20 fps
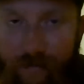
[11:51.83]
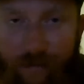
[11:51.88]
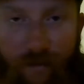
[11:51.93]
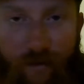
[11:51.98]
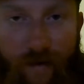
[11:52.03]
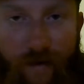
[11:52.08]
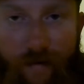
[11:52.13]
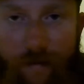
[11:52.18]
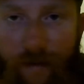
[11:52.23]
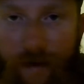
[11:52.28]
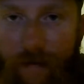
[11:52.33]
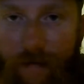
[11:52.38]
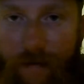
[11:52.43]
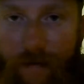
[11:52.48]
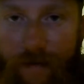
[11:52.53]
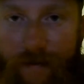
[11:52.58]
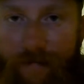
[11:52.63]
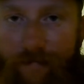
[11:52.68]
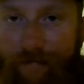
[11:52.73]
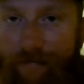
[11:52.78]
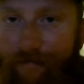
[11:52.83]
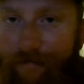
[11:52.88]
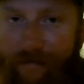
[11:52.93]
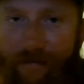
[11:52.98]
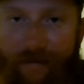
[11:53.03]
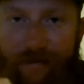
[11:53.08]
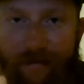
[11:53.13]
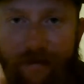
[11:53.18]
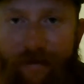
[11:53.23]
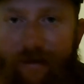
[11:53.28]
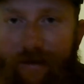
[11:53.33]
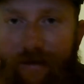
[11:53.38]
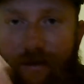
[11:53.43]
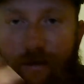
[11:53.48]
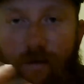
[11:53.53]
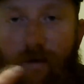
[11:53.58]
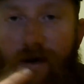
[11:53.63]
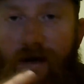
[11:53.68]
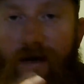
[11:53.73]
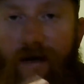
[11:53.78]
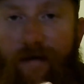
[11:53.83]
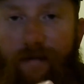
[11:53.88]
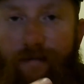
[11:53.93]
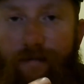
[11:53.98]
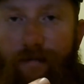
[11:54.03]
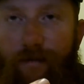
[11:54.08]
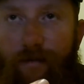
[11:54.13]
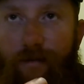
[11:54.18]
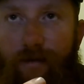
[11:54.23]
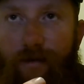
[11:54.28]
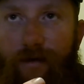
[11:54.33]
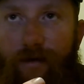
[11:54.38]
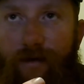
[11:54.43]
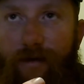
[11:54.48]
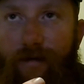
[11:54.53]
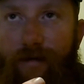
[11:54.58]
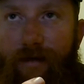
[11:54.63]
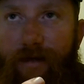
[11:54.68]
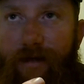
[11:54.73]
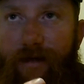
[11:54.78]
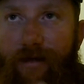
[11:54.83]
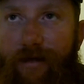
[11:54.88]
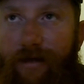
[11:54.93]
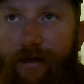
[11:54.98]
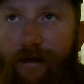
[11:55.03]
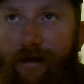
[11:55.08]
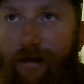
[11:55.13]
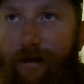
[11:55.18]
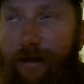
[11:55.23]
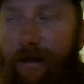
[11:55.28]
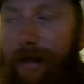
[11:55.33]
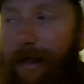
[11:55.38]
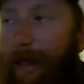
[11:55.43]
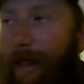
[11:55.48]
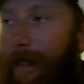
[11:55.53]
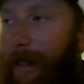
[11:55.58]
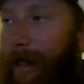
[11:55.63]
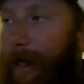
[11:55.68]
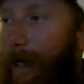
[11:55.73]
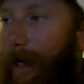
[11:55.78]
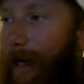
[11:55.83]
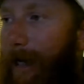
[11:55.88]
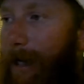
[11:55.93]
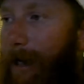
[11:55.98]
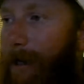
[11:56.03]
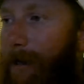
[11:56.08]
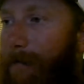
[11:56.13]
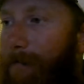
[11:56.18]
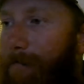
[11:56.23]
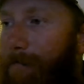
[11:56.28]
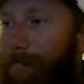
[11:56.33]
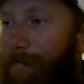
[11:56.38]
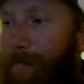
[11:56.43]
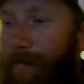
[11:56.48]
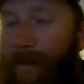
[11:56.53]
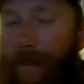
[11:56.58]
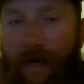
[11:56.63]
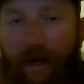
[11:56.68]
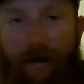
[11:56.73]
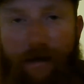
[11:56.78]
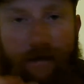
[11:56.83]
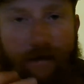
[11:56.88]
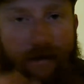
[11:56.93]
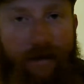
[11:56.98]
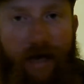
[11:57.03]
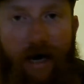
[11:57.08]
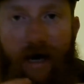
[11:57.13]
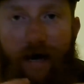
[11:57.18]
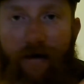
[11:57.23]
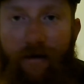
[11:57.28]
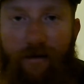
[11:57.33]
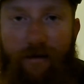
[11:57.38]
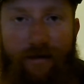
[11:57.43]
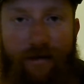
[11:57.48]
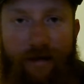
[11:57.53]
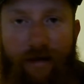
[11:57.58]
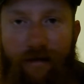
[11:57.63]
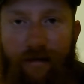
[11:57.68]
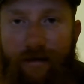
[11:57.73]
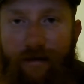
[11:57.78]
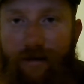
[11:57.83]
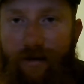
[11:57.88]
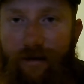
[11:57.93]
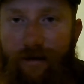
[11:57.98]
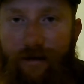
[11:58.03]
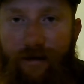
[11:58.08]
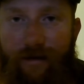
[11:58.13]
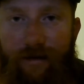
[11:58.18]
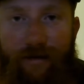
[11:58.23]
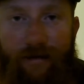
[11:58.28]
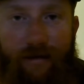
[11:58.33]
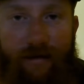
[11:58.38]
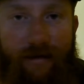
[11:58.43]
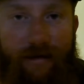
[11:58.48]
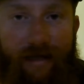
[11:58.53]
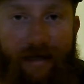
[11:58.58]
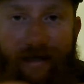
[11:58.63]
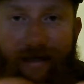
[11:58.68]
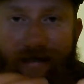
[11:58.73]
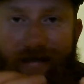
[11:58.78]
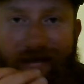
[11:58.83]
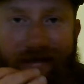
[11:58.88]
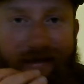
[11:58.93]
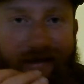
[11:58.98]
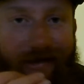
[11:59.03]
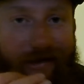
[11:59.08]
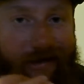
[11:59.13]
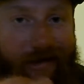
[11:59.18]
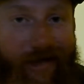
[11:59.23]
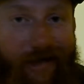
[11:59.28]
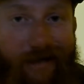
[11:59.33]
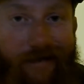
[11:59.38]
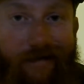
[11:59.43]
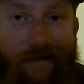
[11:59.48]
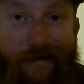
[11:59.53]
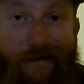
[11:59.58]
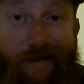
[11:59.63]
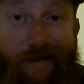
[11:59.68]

green pumpkin. It's great bluegill imitation color. And dye those tails chartreuse, because like I said, their tails